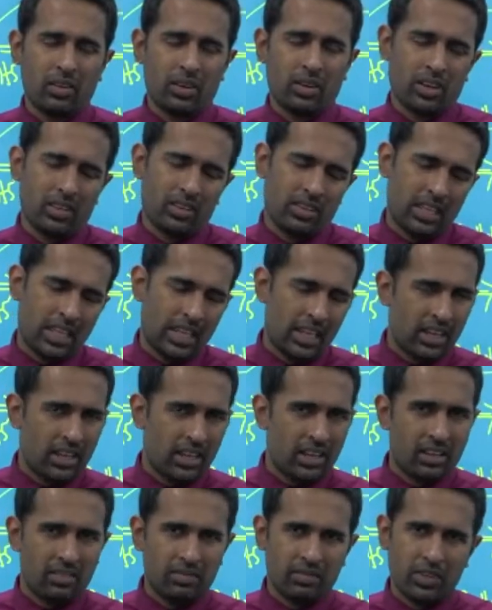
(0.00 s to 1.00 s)
on a
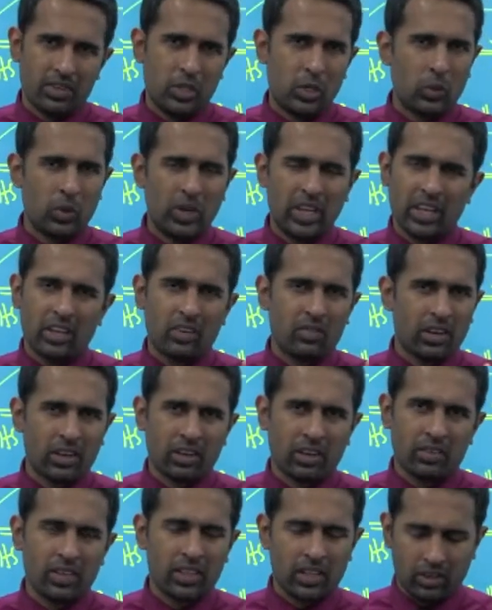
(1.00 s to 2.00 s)
their unique,
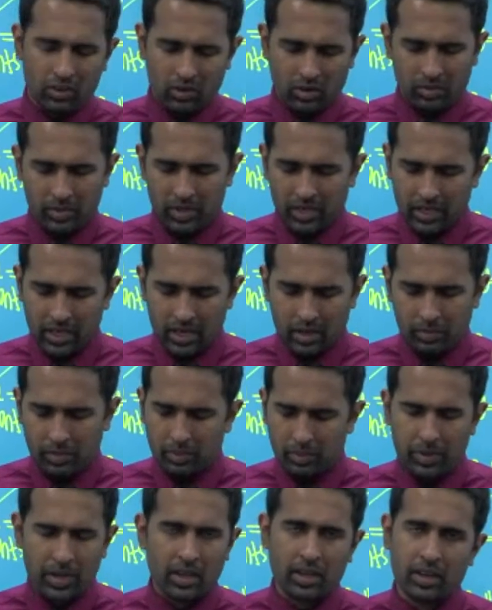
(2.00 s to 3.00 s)
whatever the requirement, they are
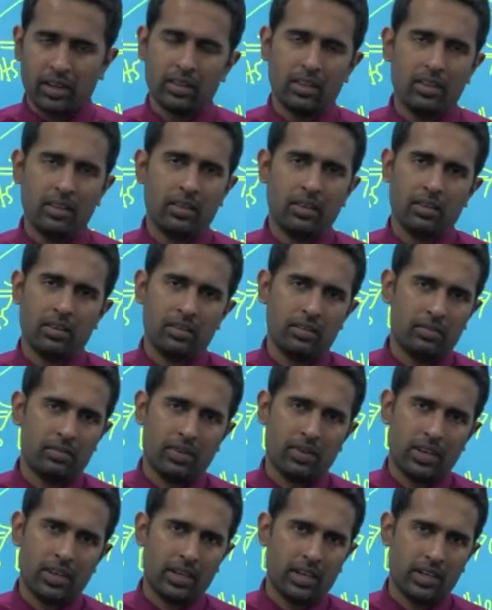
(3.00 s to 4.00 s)
preparing the
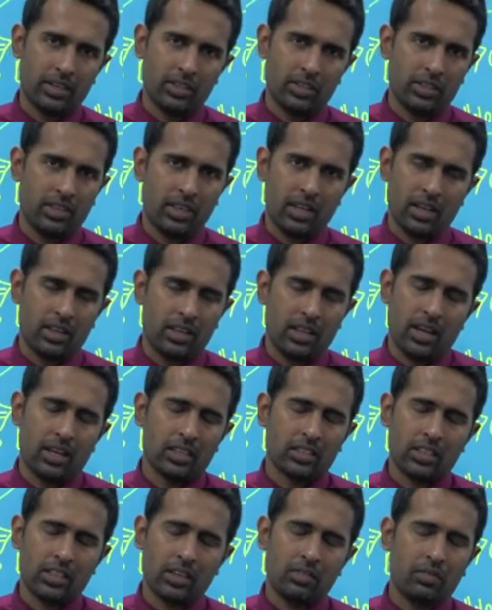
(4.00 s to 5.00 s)
financial. They are
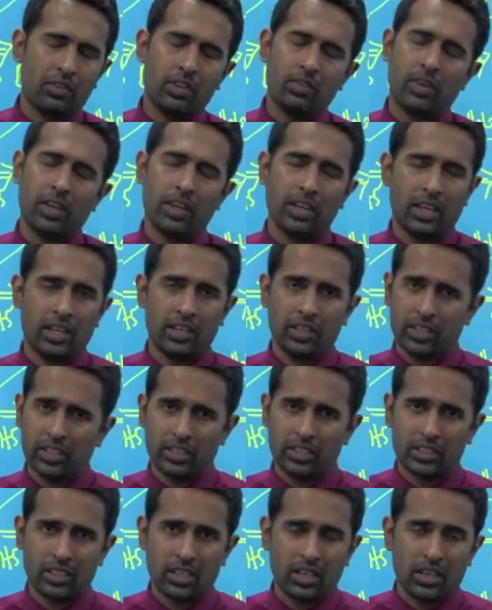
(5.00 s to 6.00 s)
asking for the
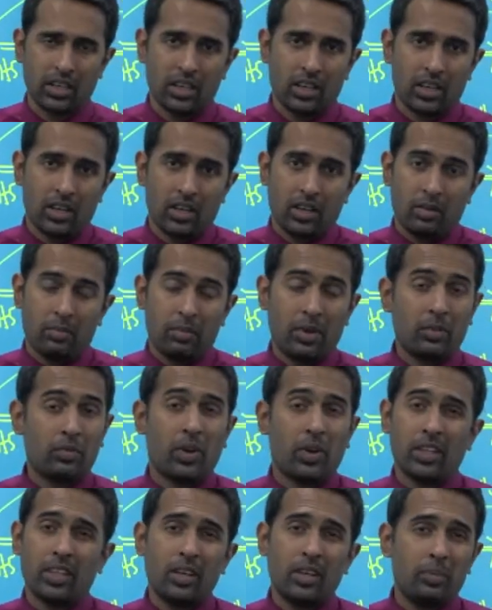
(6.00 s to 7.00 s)
financials. But
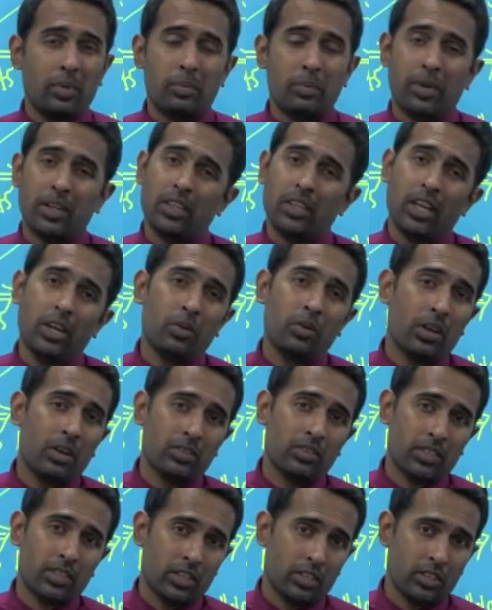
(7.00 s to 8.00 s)
for other people, they don't
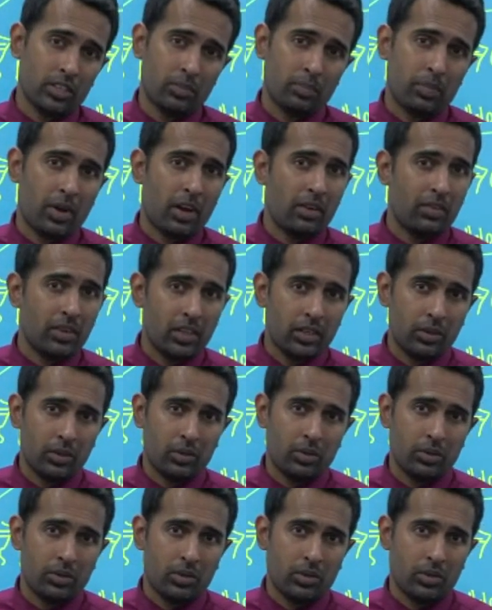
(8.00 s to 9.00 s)
have such power,
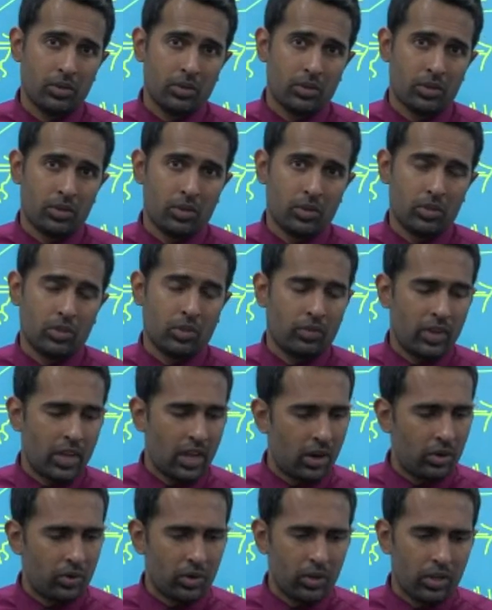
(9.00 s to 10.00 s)
no? So we
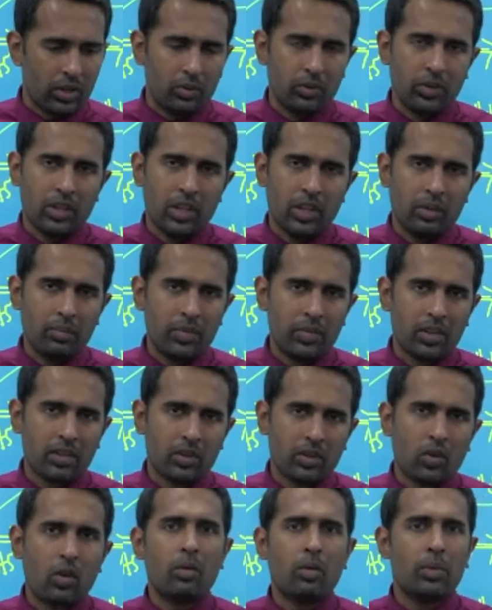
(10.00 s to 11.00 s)
have to give them
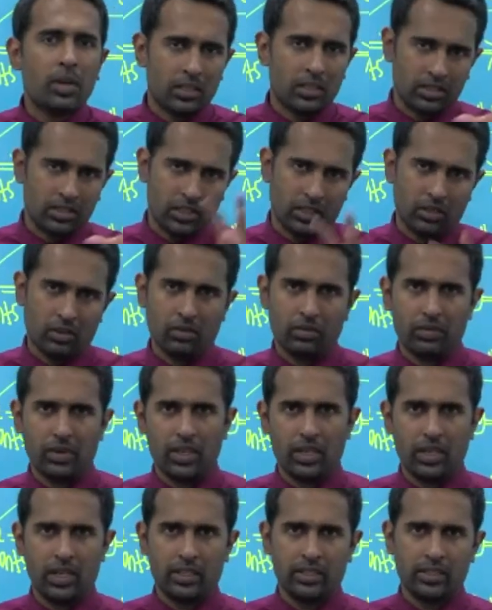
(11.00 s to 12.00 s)
a common set of
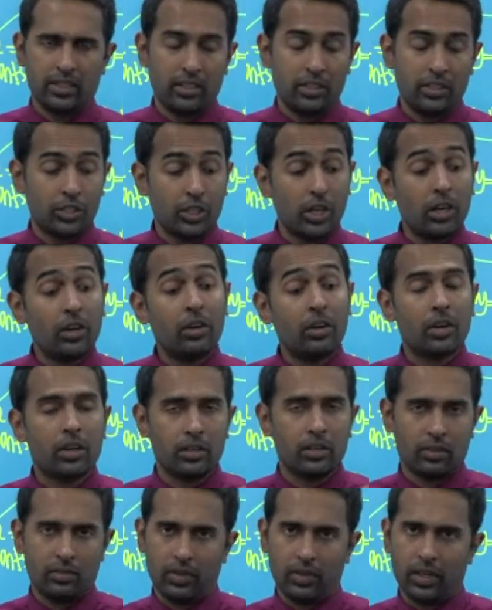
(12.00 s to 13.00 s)
financial, a
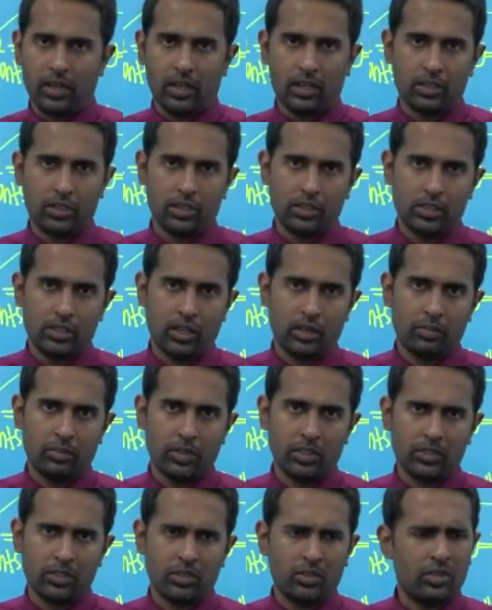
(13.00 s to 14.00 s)
general financial
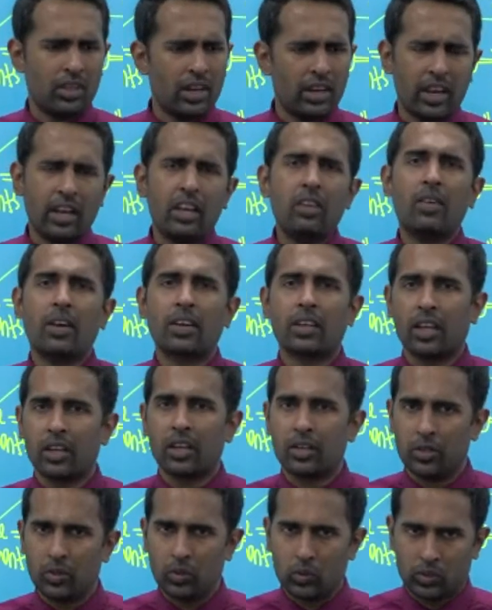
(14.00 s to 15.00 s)
statement, so that anyone
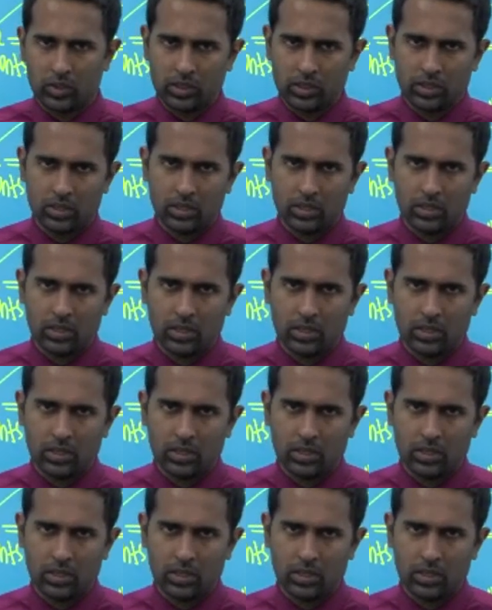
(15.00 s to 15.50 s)
can use.